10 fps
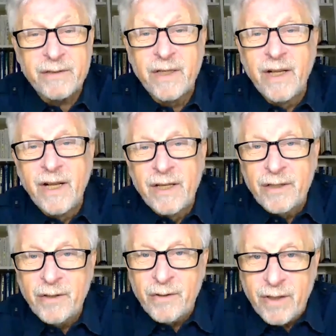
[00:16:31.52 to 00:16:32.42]
you have
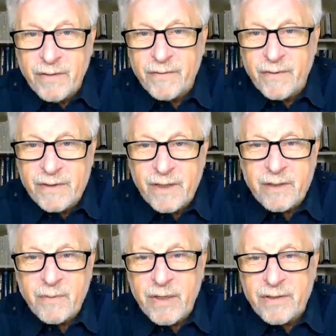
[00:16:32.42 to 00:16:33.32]
six months to
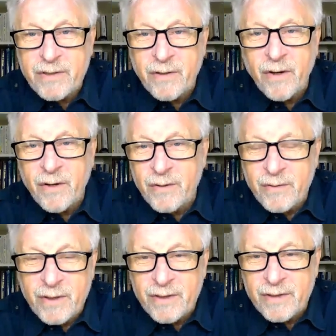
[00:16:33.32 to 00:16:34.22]
go, or you
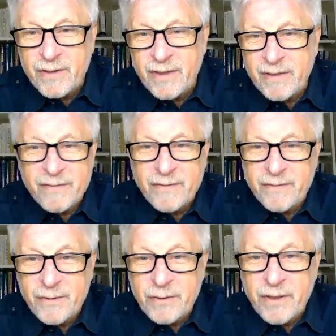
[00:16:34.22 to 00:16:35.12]
have two
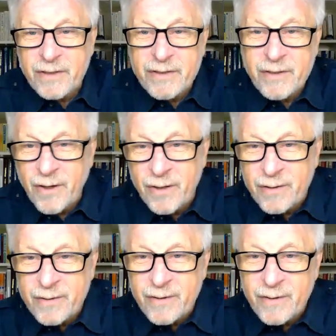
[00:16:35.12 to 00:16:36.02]
years to go, or
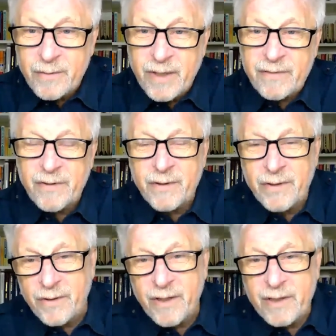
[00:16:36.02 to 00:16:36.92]
whatever. Your
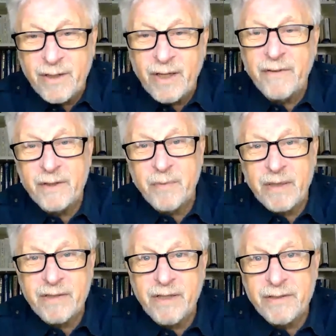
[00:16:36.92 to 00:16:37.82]
life expectation
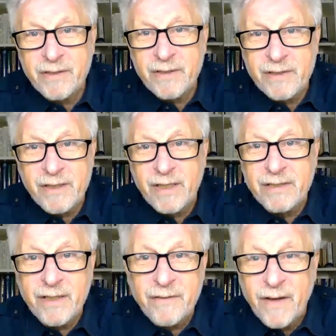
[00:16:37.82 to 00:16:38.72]
is less than five
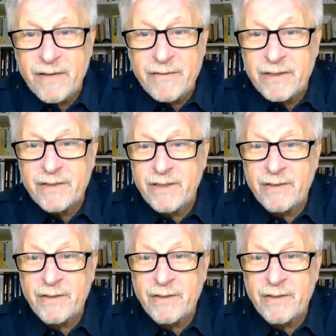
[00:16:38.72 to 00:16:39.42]
years, and so on.